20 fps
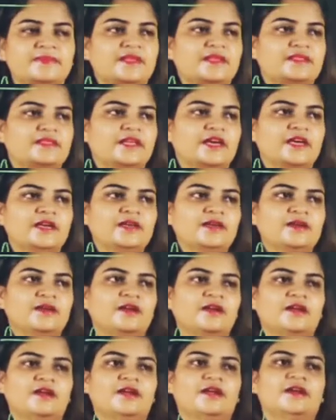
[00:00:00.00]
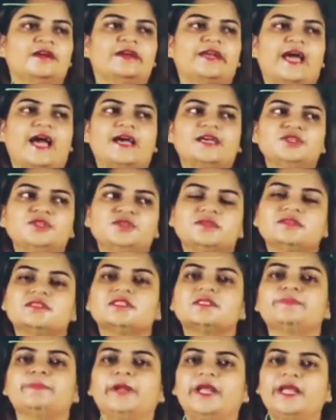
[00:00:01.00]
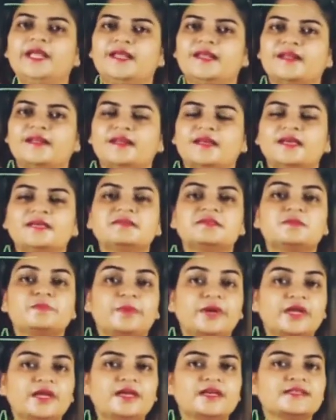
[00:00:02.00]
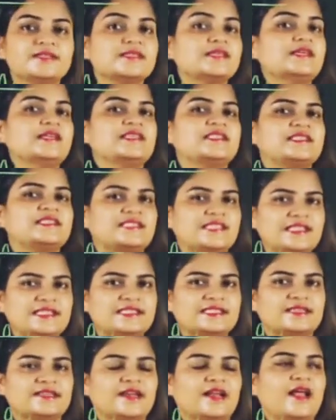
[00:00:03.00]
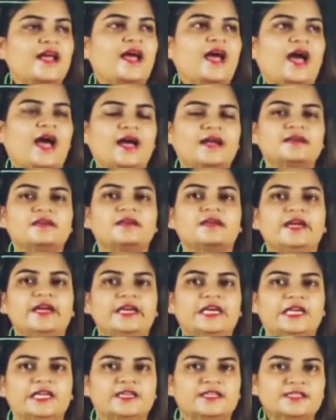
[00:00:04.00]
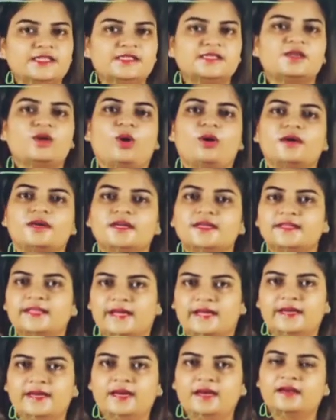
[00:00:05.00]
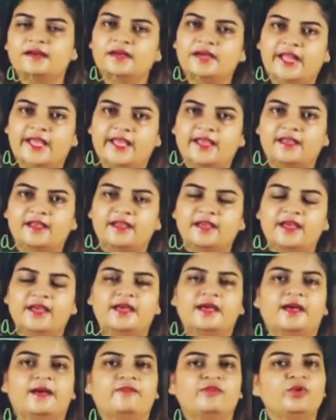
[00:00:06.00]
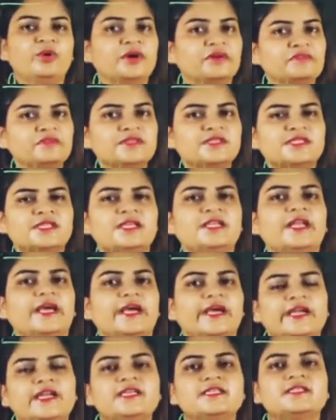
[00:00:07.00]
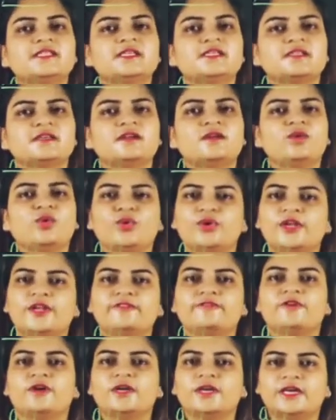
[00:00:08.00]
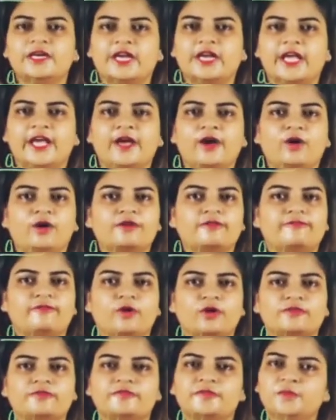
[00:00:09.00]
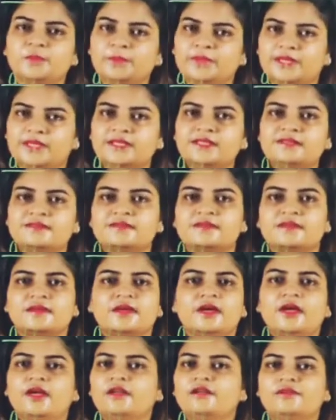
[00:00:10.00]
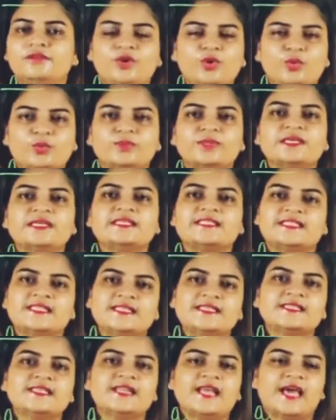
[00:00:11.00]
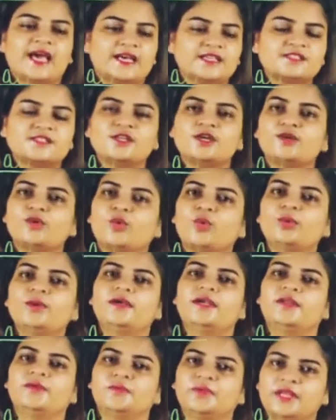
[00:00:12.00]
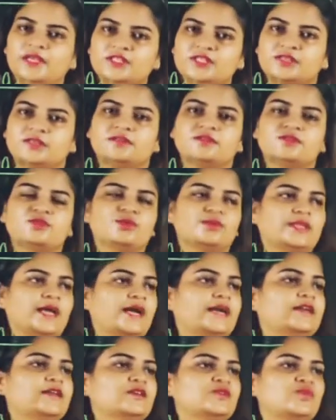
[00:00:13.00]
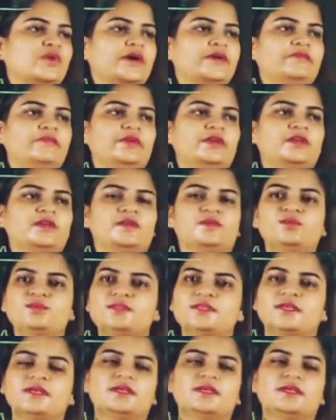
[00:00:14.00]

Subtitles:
Then dash spring. Spring is a season and it is longer than day. Have you ever seen any season only for a day or for a few minutes? No, season has their own duration. So that is why we use